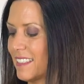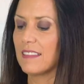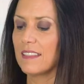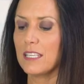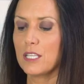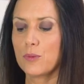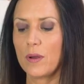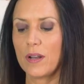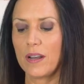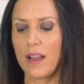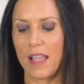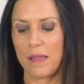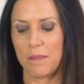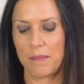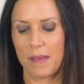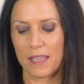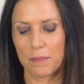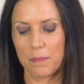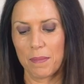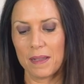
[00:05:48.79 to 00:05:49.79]
This one I
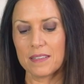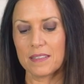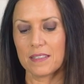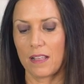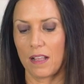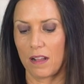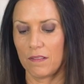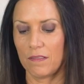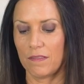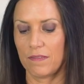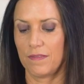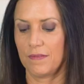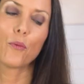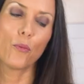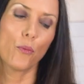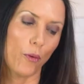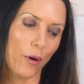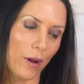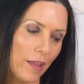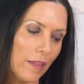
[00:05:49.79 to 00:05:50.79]
make myself
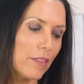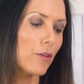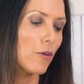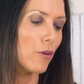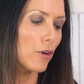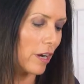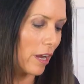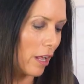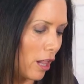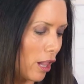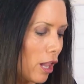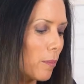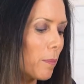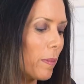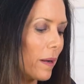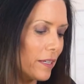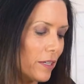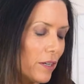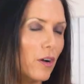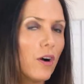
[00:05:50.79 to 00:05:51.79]
with your help,
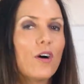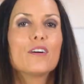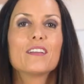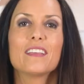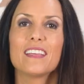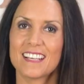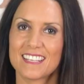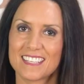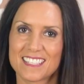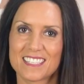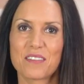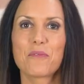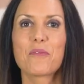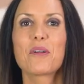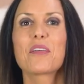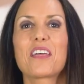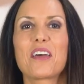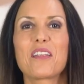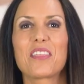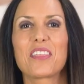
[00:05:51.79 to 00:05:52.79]
I know. Yes,
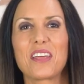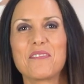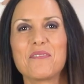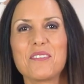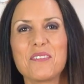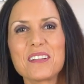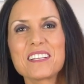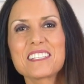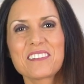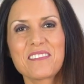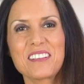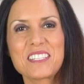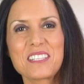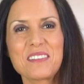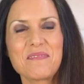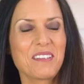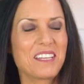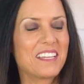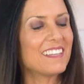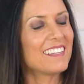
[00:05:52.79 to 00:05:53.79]
with a Thermomix
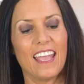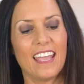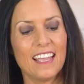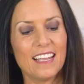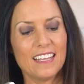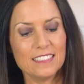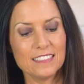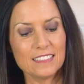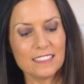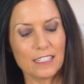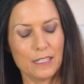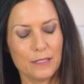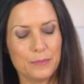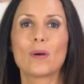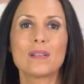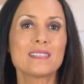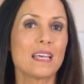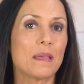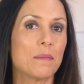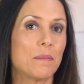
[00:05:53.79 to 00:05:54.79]
recipe. And
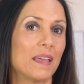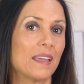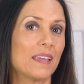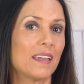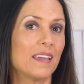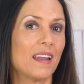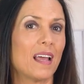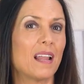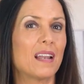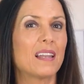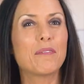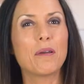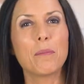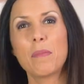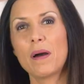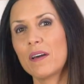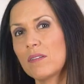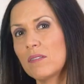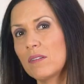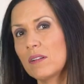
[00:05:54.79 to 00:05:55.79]
once I make it, I leave a
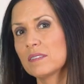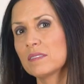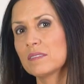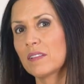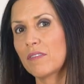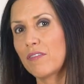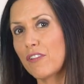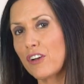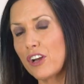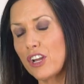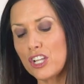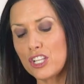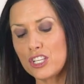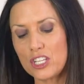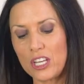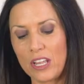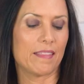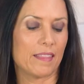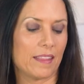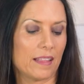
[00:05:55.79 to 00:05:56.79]
bottle in the
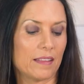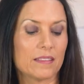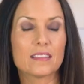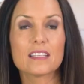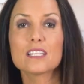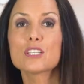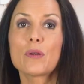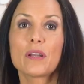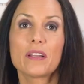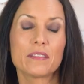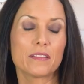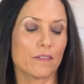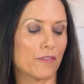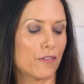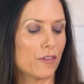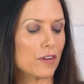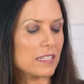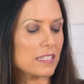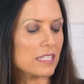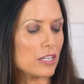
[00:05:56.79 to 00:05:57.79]
fridge and then this one in the
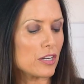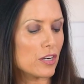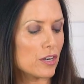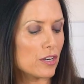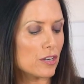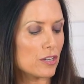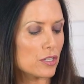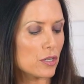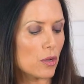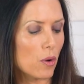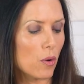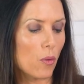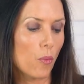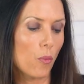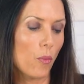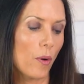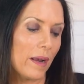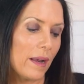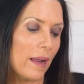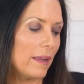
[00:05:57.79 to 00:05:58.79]
freezer. So
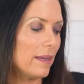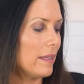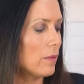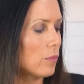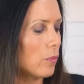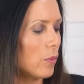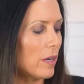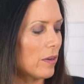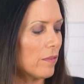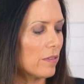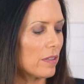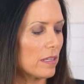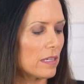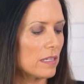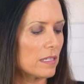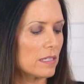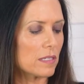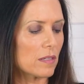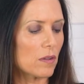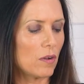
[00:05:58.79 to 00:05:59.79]
when I need one of
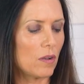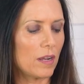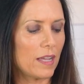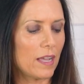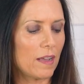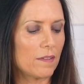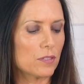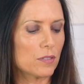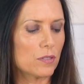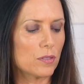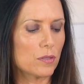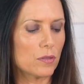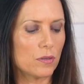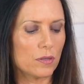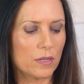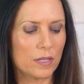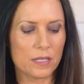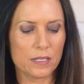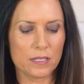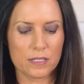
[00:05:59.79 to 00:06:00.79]
these, all I have to do
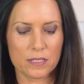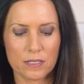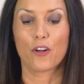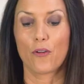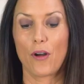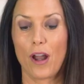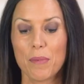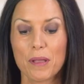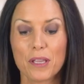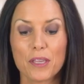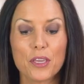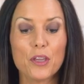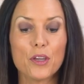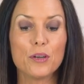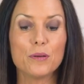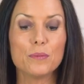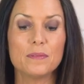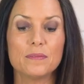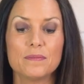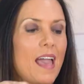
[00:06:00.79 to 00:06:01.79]
is grab a
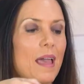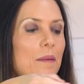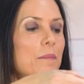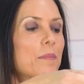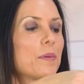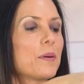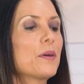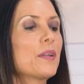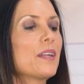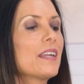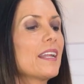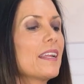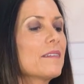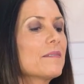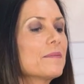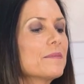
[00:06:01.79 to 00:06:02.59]
cube and put it in.